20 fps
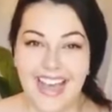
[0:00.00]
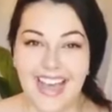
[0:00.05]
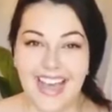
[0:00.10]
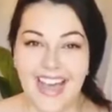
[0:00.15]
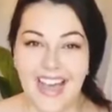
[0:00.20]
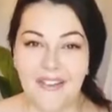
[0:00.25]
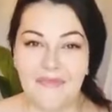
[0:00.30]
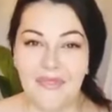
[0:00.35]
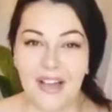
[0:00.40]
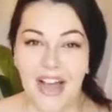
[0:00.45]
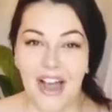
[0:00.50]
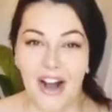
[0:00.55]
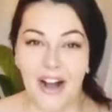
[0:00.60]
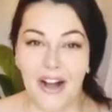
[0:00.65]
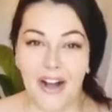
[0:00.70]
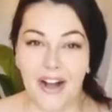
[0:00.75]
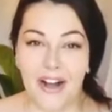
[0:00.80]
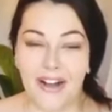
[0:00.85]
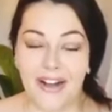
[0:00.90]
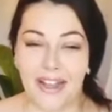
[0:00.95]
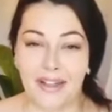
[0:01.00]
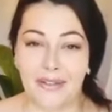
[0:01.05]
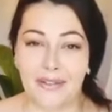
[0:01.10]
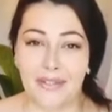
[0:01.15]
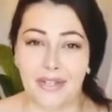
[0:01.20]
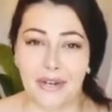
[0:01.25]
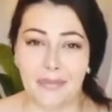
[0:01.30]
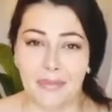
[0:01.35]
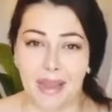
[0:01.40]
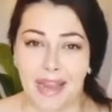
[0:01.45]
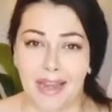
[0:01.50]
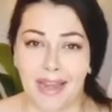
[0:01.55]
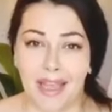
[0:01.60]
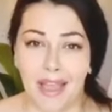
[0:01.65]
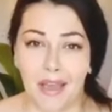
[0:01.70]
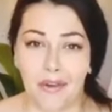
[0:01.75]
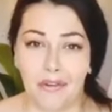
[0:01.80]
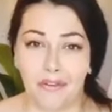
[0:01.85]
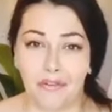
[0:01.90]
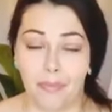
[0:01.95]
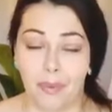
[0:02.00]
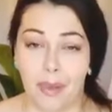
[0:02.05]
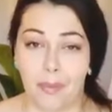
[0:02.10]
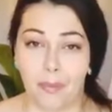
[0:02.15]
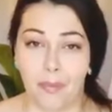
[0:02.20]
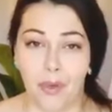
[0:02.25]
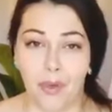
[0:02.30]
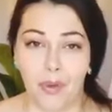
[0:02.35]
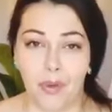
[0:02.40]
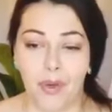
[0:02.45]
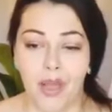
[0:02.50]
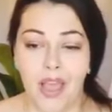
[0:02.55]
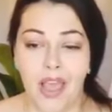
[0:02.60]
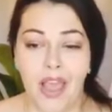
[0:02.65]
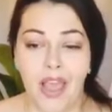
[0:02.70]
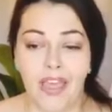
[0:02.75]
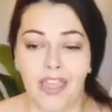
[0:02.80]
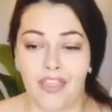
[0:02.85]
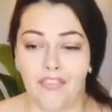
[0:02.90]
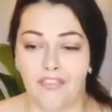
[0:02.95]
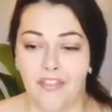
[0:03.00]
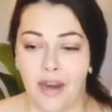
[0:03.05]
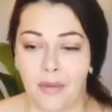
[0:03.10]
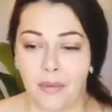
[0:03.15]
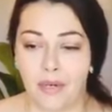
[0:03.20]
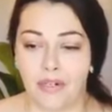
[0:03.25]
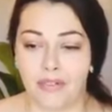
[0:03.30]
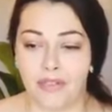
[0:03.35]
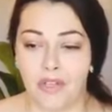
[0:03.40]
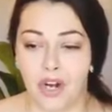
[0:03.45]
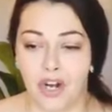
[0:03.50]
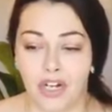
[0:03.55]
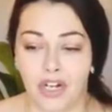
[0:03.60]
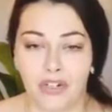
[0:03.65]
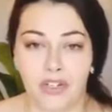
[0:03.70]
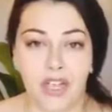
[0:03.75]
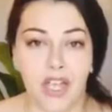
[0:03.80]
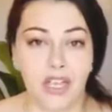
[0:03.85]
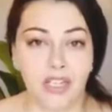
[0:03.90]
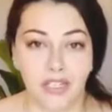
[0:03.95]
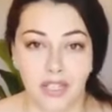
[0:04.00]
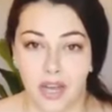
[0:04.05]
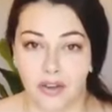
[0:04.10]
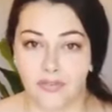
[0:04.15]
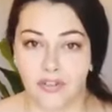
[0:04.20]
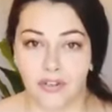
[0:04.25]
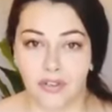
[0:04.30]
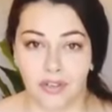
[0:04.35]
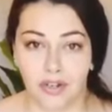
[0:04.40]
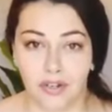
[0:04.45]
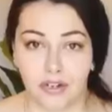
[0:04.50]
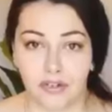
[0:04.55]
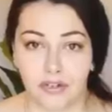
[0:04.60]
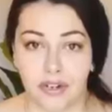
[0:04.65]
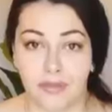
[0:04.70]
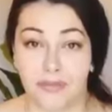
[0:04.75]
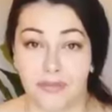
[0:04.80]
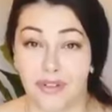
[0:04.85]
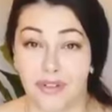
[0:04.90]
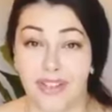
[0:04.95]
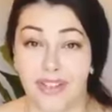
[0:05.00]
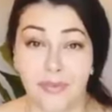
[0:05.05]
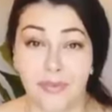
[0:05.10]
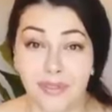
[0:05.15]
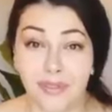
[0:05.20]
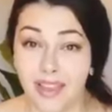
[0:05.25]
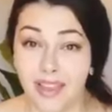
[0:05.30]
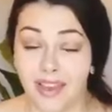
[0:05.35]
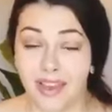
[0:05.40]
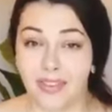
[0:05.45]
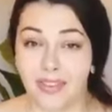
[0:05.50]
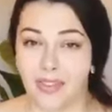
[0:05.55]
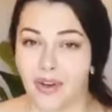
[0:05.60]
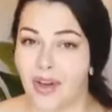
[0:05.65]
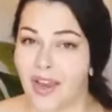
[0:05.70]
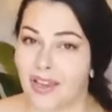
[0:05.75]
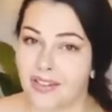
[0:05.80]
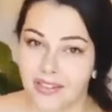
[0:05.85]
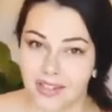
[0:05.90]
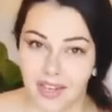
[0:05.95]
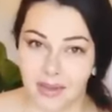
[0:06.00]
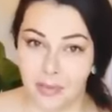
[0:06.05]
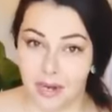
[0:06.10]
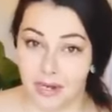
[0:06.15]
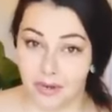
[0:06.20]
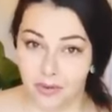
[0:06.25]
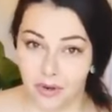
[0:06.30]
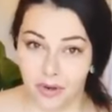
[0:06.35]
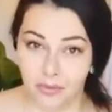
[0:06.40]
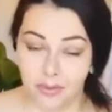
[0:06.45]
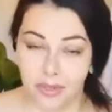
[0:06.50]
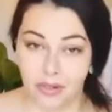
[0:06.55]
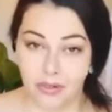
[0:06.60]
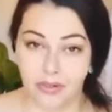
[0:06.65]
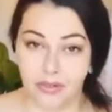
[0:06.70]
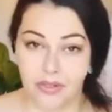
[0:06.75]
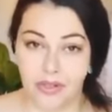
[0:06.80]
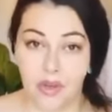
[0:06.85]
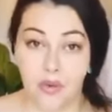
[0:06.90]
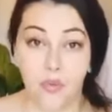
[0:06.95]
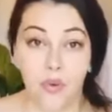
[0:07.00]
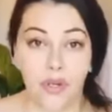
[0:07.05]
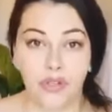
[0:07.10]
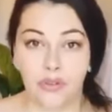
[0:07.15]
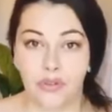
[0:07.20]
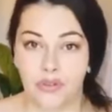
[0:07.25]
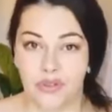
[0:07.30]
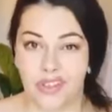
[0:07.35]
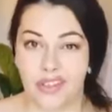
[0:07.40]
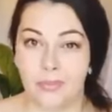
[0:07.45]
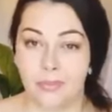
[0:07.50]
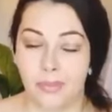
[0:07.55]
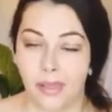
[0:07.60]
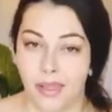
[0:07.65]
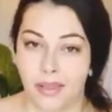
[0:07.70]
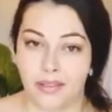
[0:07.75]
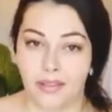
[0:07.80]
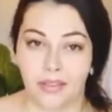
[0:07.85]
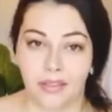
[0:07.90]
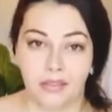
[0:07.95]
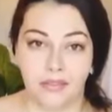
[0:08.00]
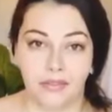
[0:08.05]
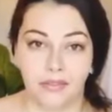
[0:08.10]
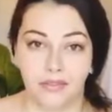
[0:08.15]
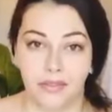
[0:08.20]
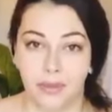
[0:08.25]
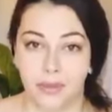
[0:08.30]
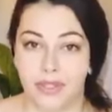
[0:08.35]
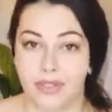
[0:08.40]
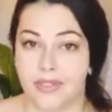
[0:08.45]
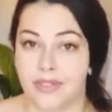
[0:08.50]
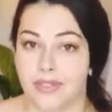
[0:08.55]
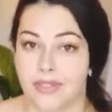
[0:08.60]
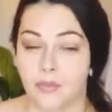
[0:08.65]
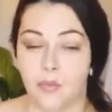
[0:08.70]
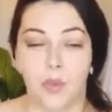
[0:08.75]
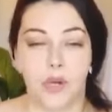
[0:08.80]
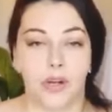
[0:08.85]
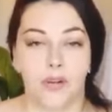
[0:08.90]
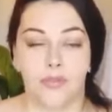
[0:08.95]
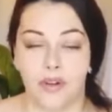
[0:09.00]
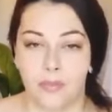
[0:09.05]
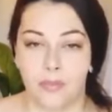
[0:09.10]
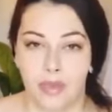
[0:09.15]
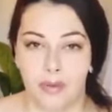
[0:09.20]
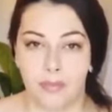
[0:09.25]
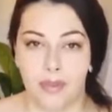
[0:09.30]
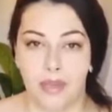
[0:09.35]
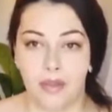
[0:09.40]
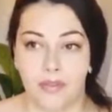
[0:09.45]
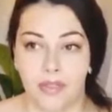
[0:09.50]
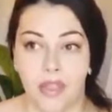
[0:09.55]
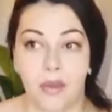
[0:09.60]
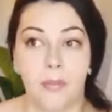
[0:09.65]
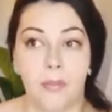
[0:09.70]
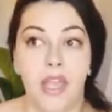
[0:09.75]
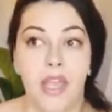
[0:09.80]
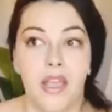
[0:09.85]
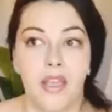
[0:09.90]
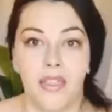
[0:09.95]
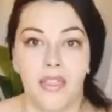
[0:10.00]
Our gowns are made out of bamboo. The fabrics are softer than a dream. They're double lined. They're antimicrobial. So when you do get blood and fluids and whatever it may be on them,